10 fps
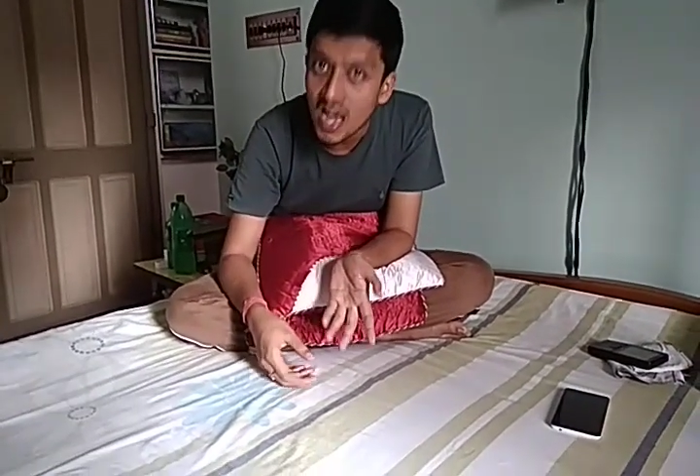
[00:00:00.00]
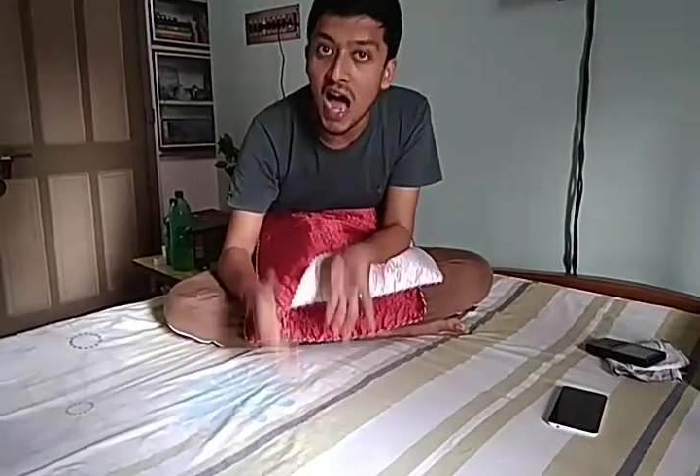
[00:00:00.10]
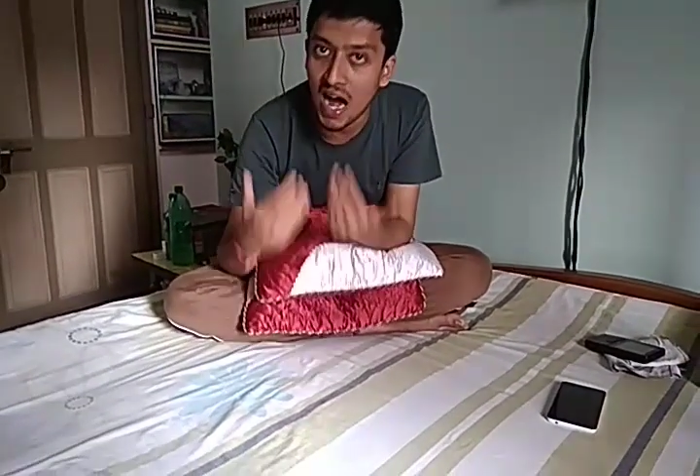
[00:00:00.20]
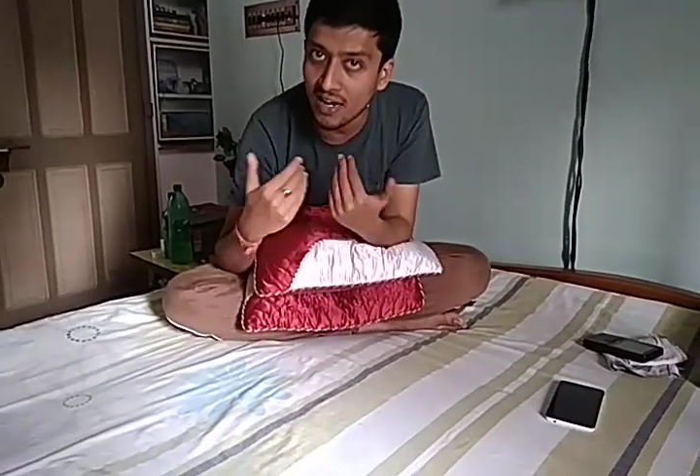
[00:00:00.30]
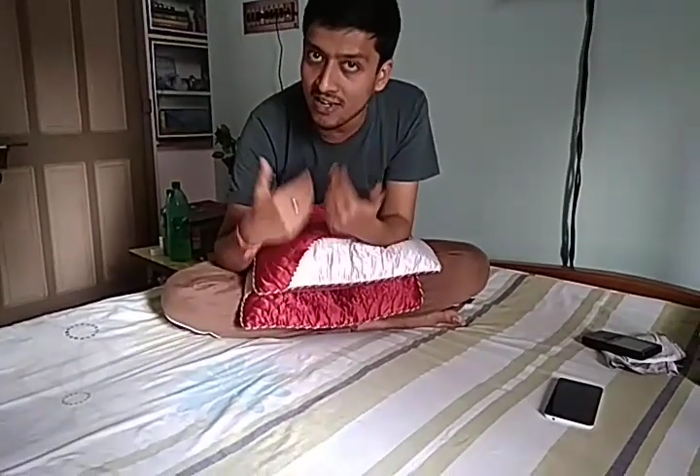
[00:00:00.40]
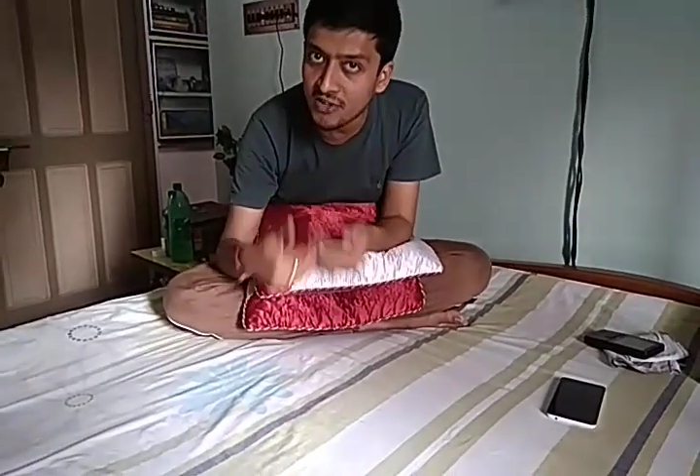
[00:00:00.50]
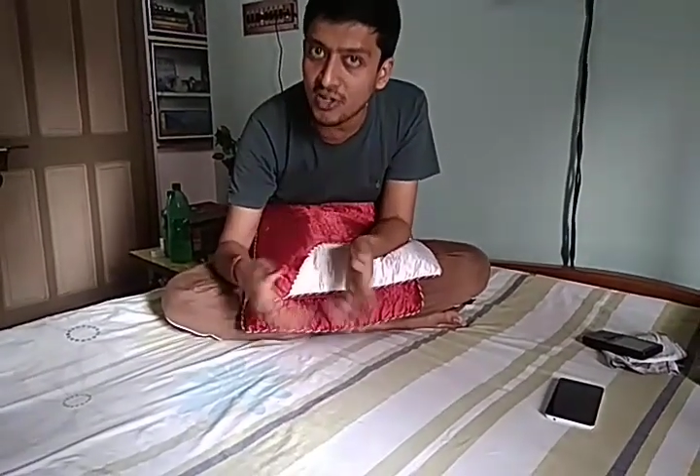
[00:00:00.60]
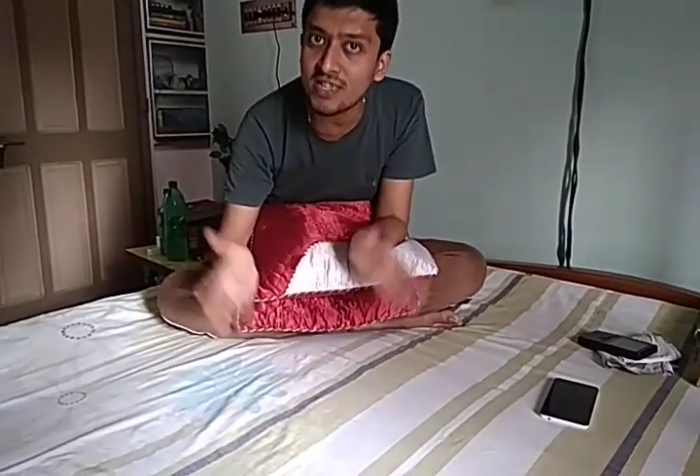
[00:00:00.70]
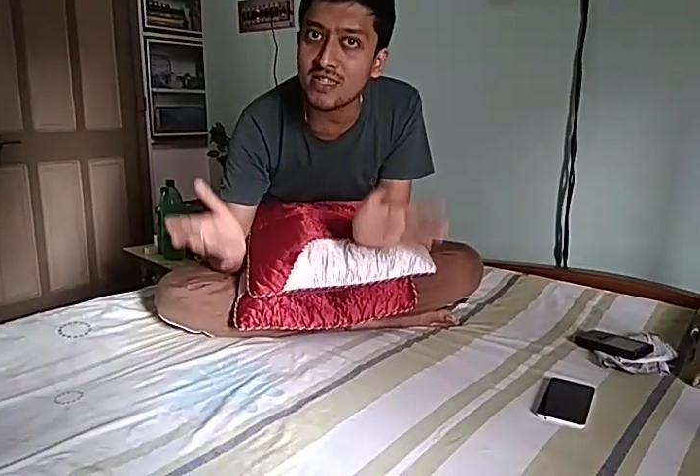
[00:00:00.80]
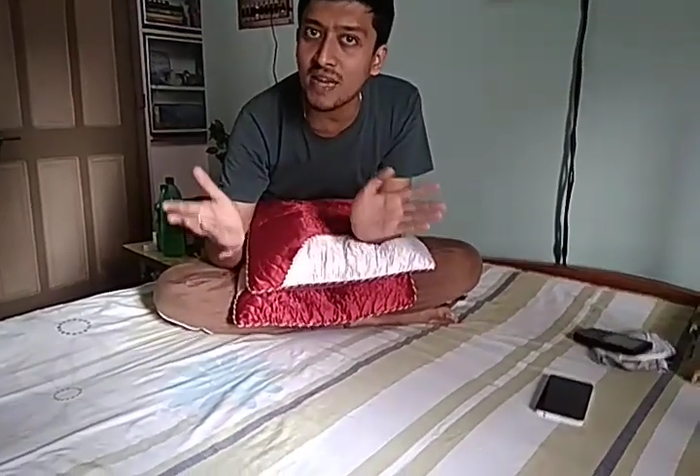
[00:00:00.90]

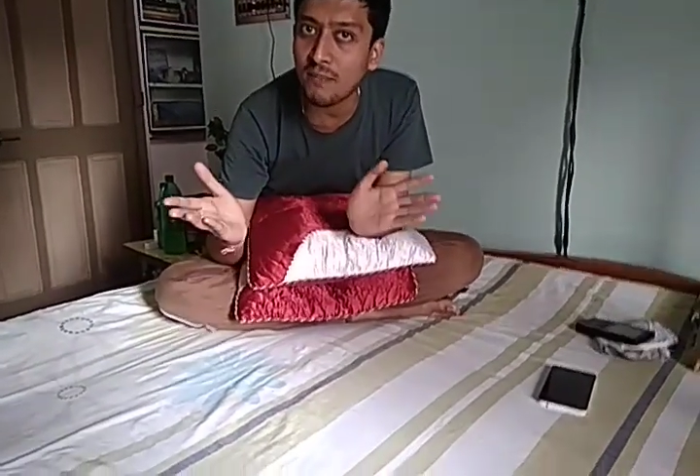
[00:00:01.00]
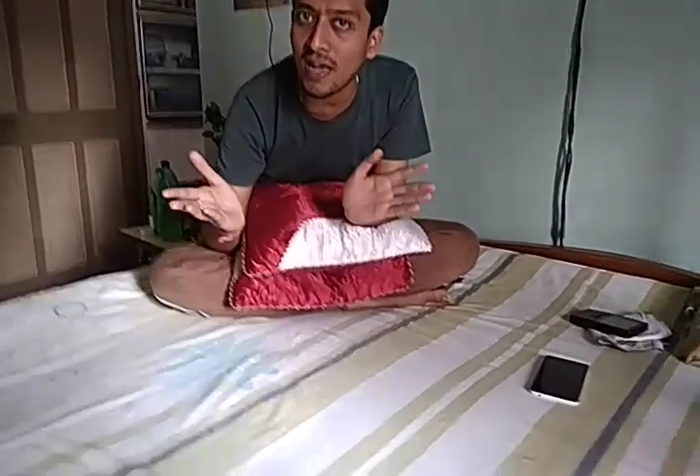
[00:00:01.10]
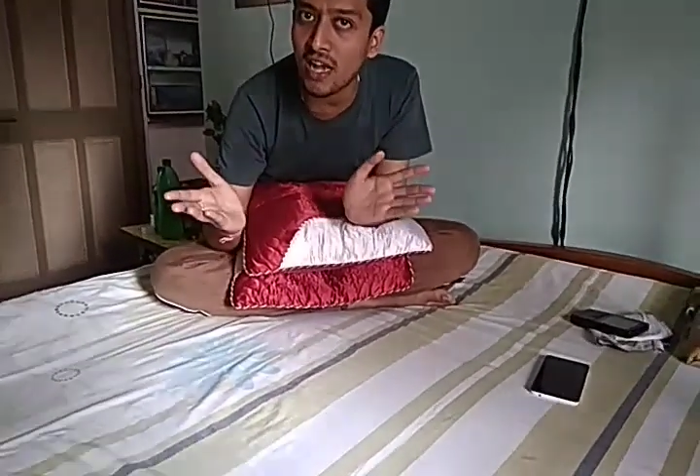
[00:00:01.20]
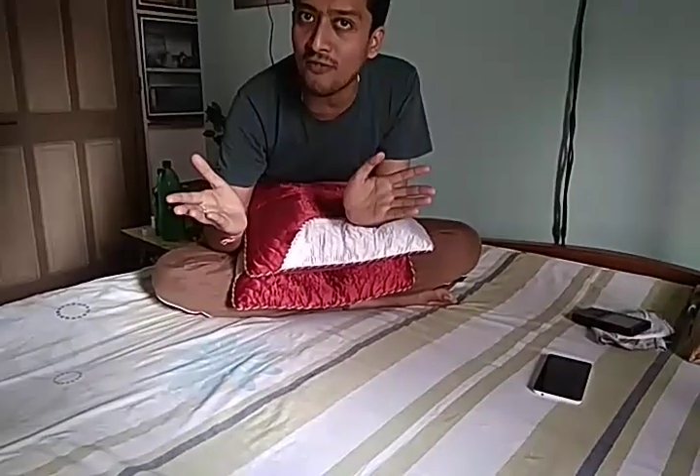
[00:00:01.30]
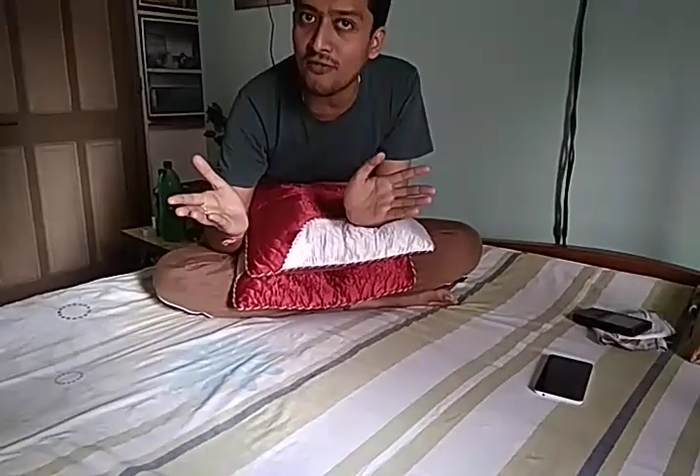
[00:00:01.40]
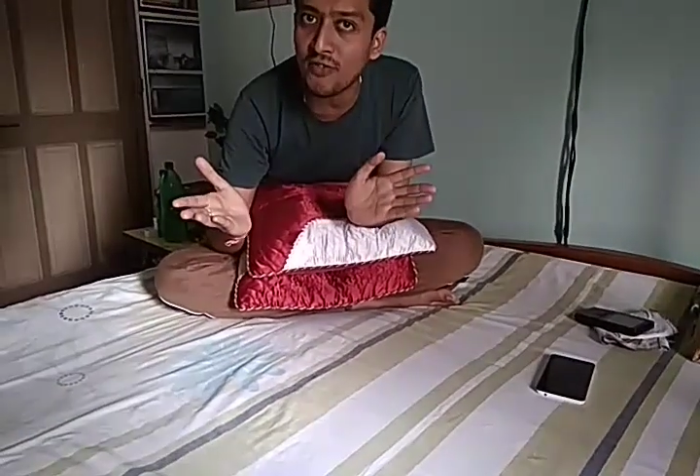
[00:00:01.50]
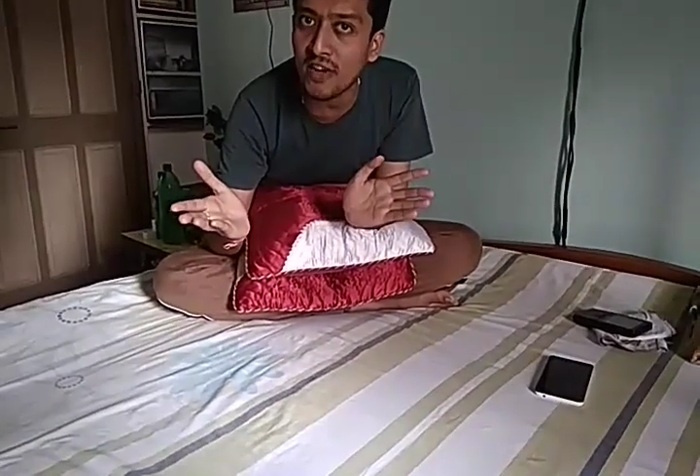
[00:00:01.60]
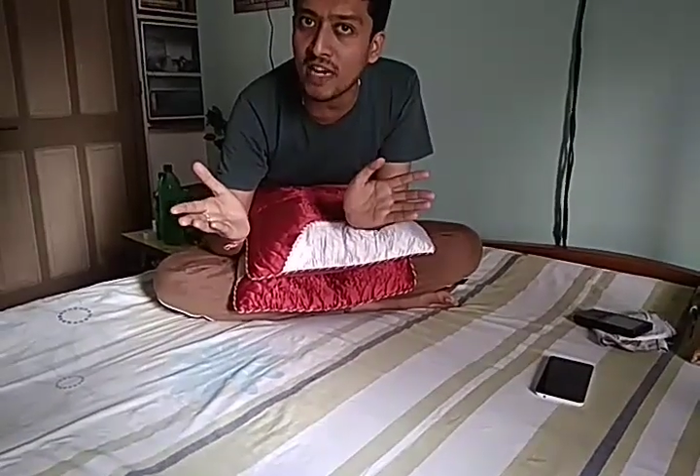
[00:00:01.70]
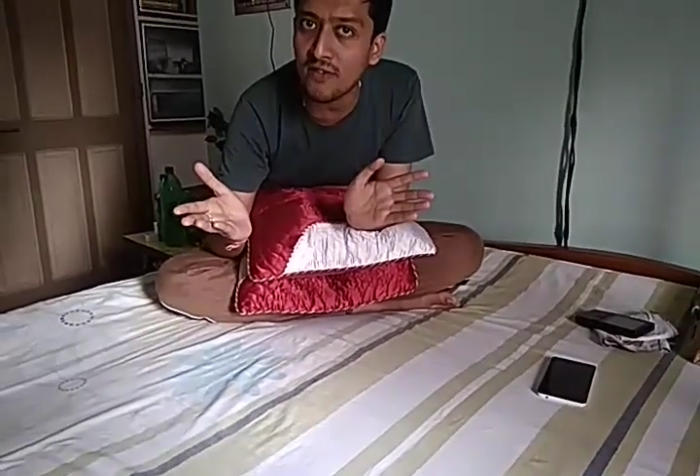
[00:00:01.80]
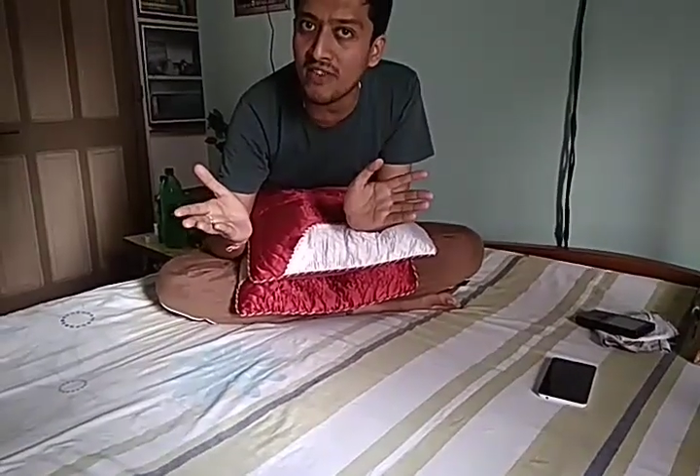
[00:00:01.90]
uninterrupted supply of
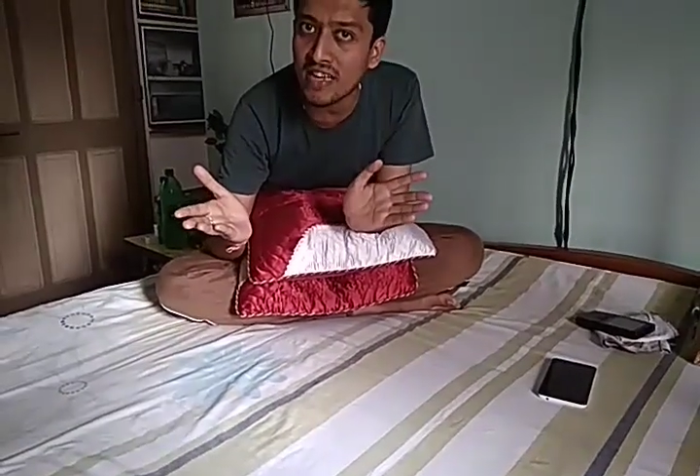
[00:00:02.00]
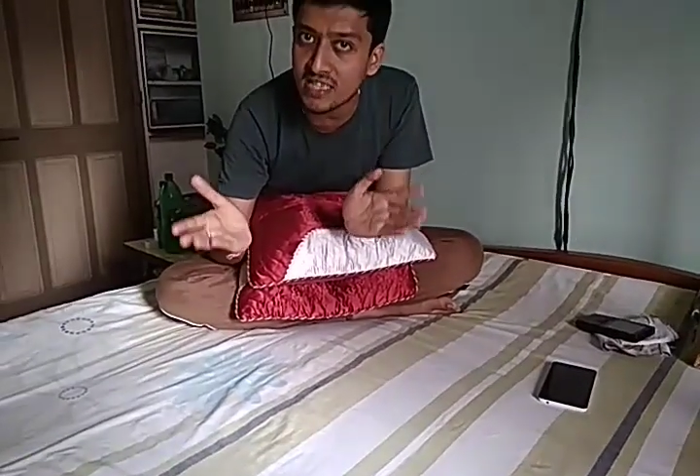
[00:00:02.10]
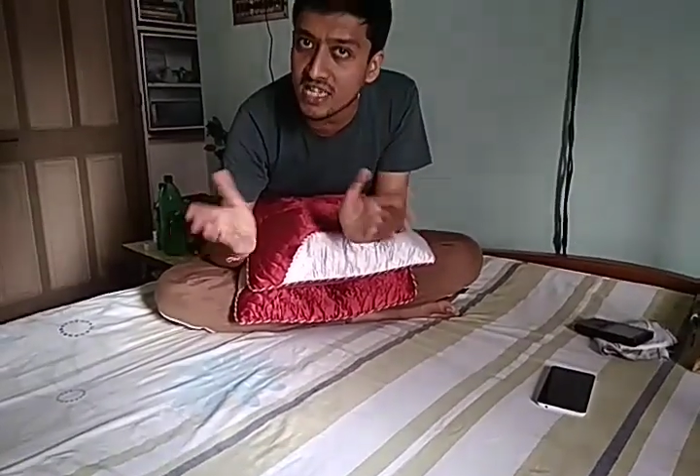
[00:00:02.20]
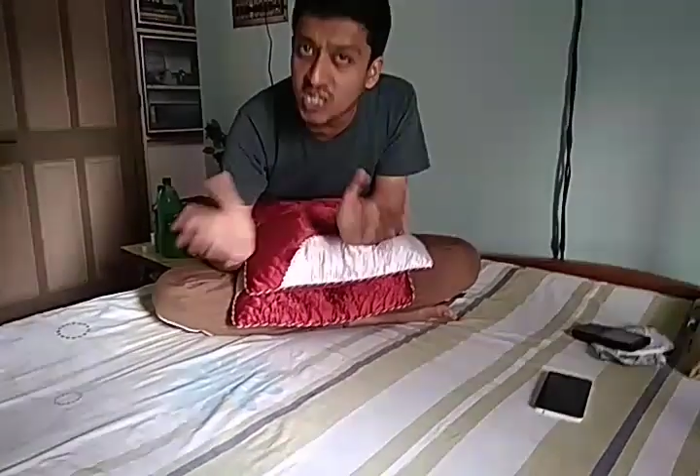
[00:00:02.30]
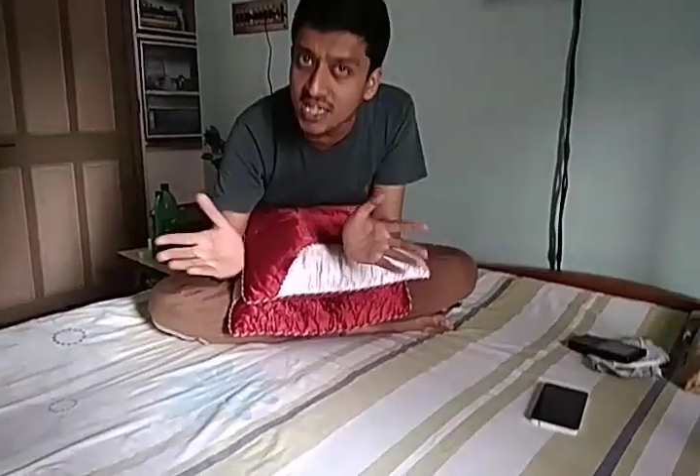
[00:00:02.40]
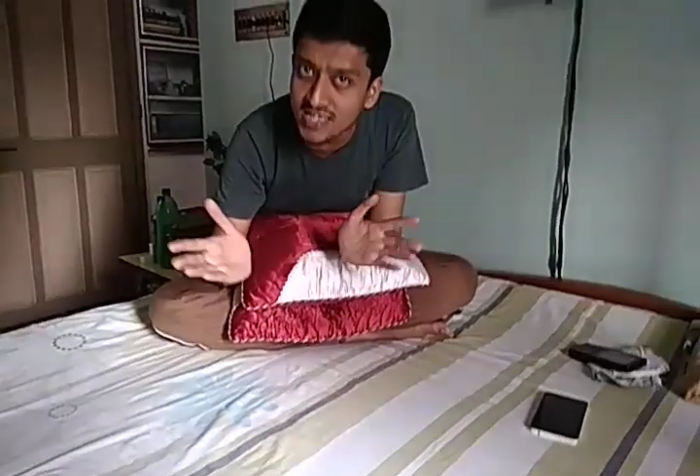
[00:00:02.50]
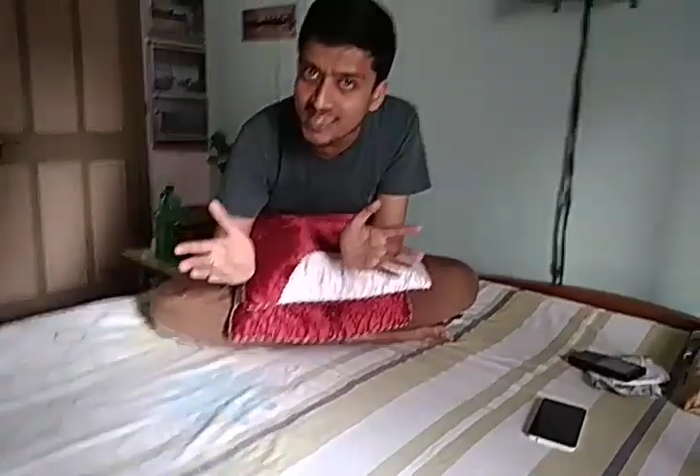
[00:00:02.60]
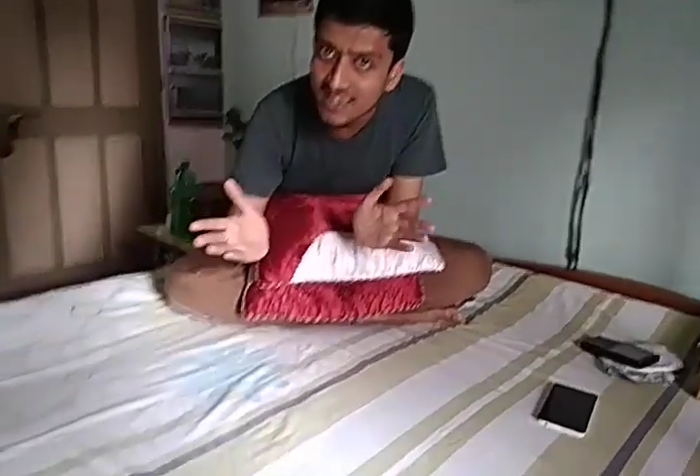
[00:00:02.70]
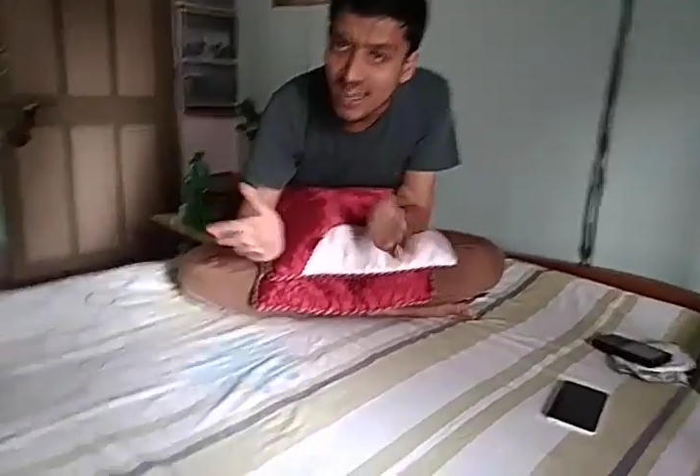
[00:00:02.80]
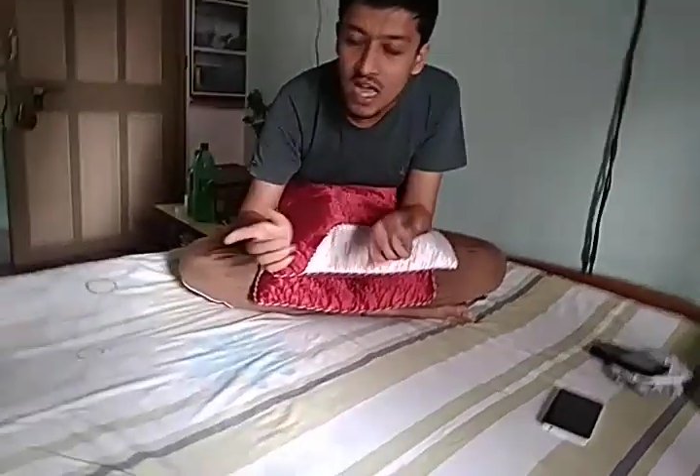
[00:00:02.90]
different type of dishes.